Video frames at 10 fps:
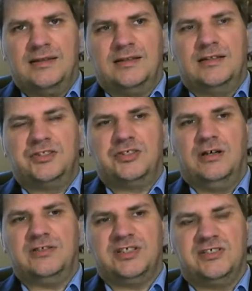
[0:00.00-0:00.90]
the
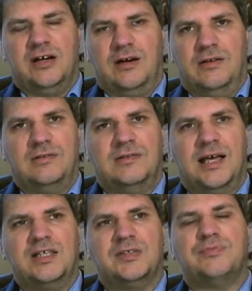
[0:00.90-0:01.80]
chances are
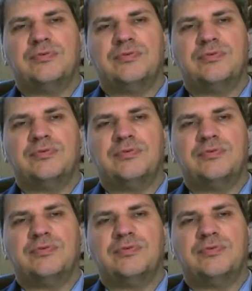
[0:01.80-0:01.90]
that's